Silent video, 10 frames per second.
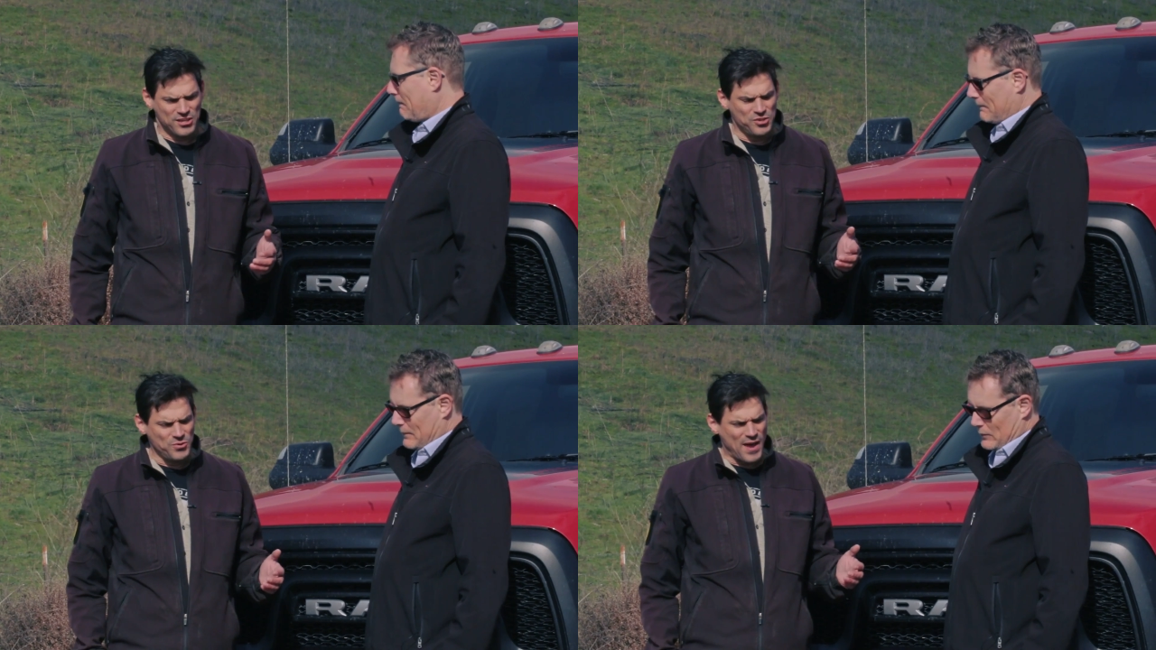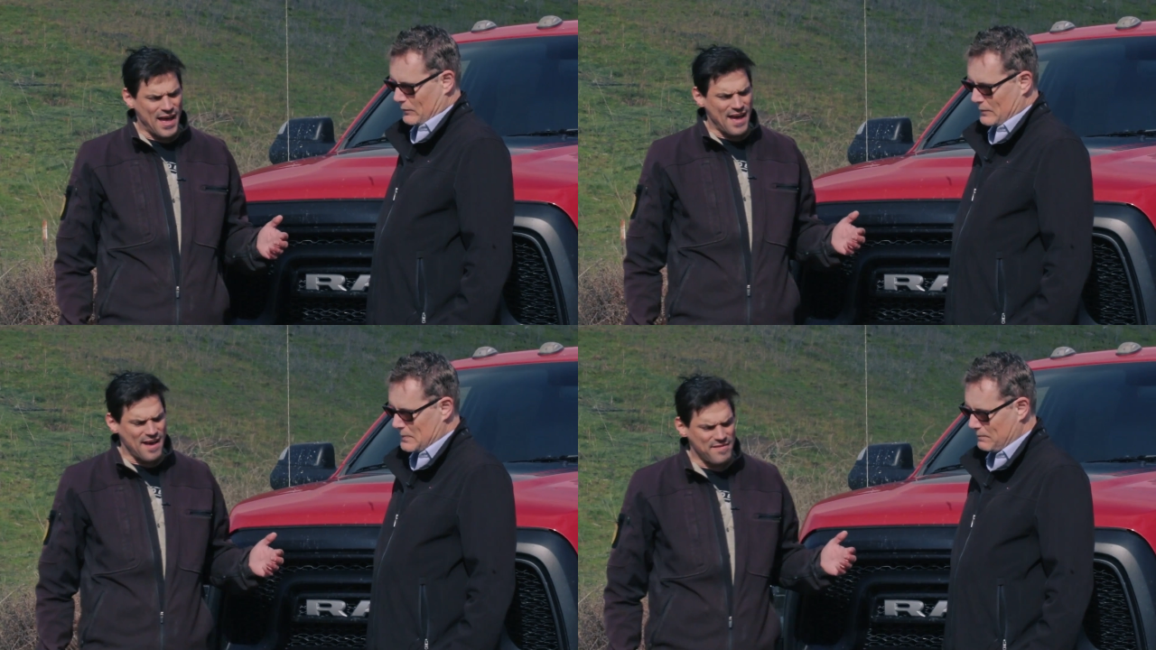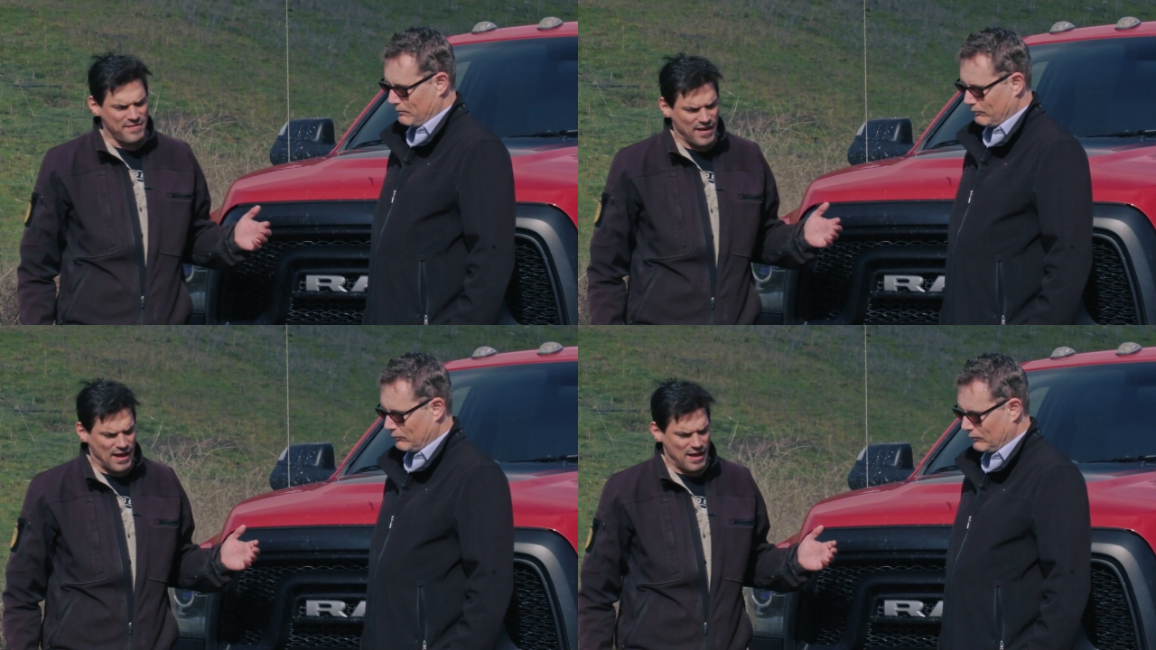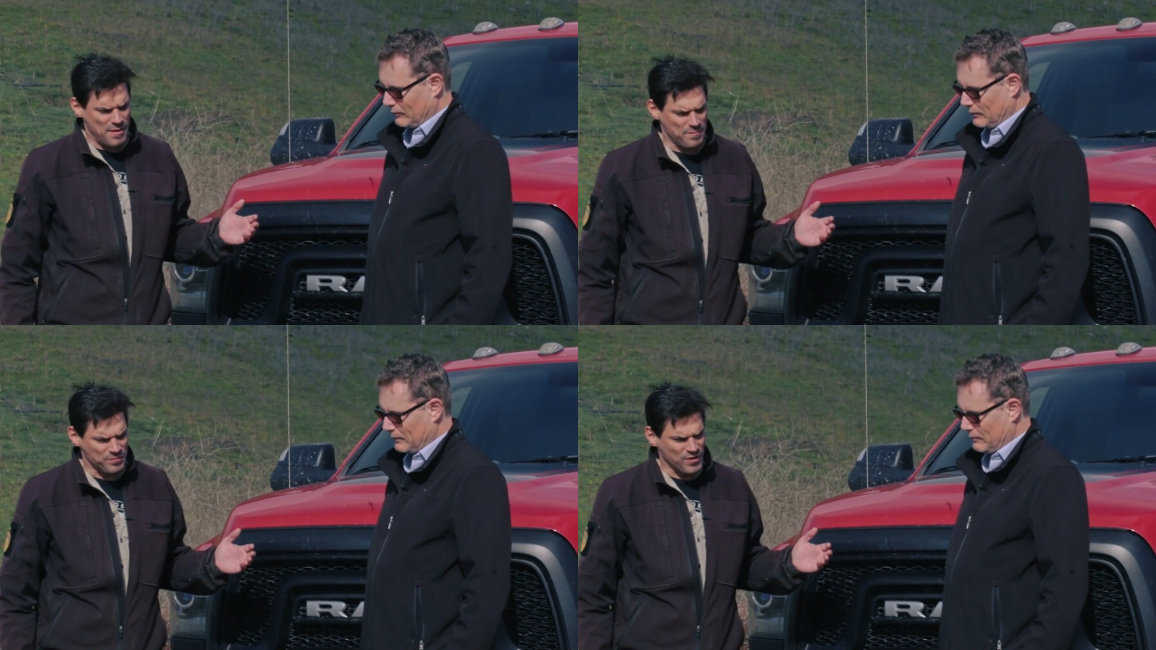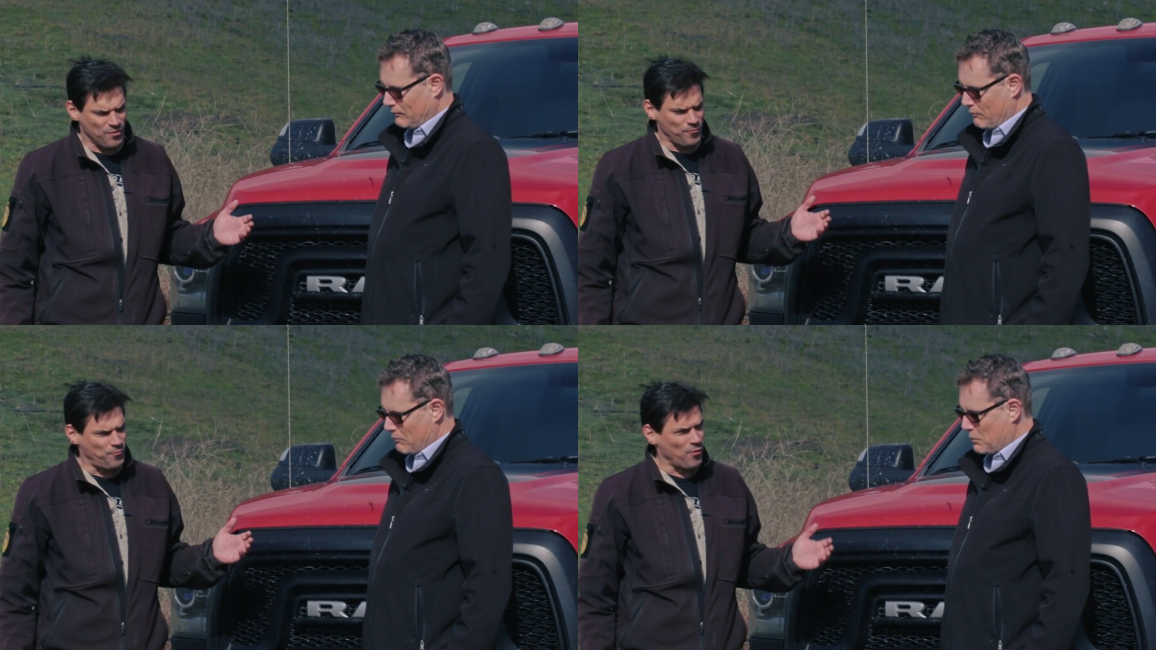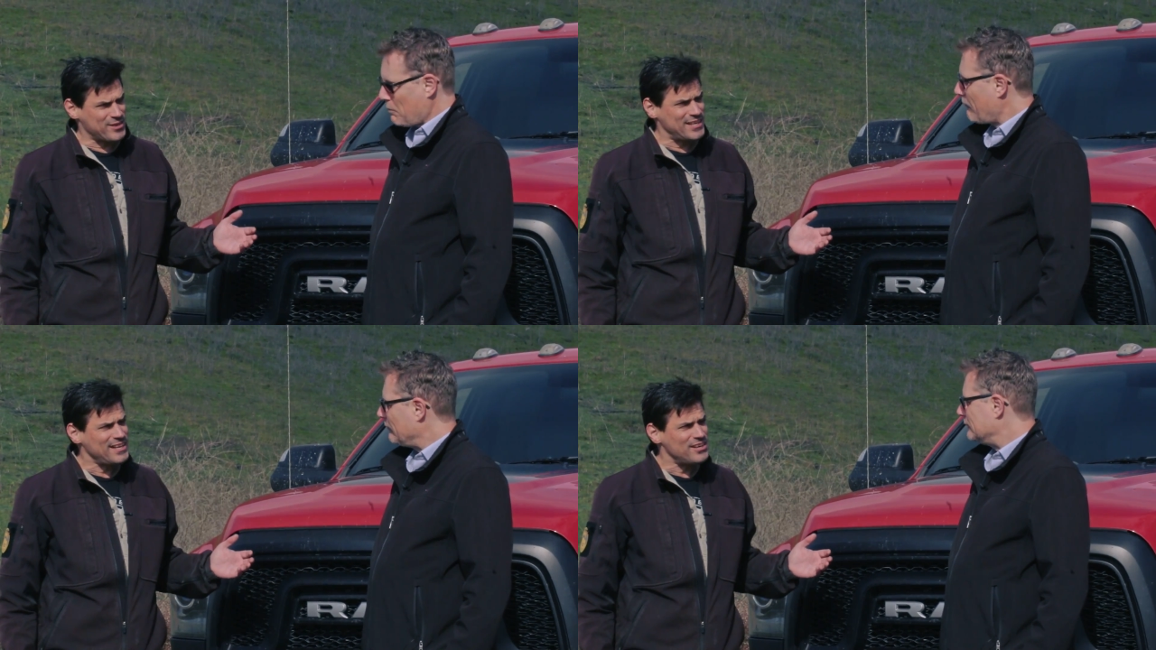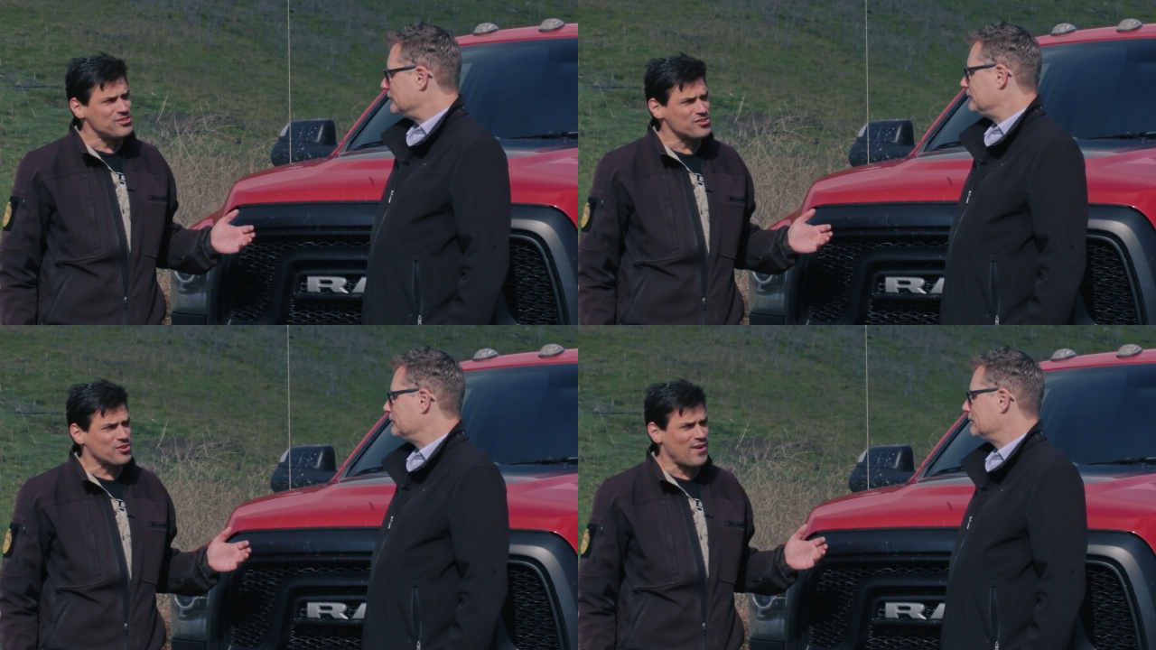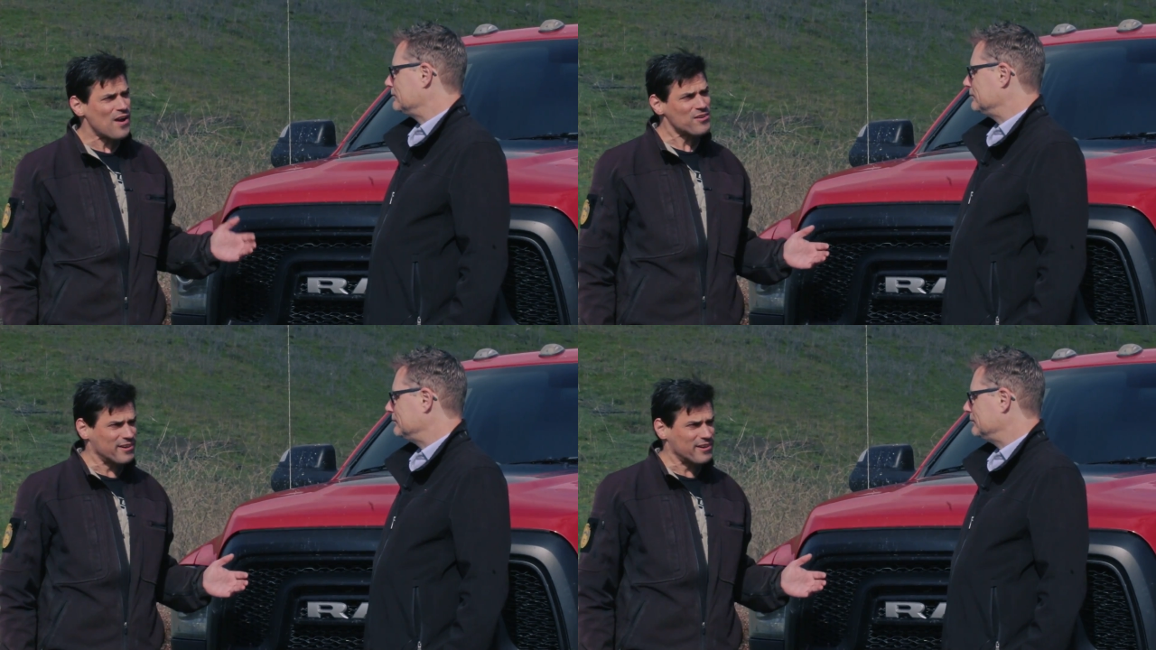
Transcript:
Speaker 1: you have um, 14 inches of ground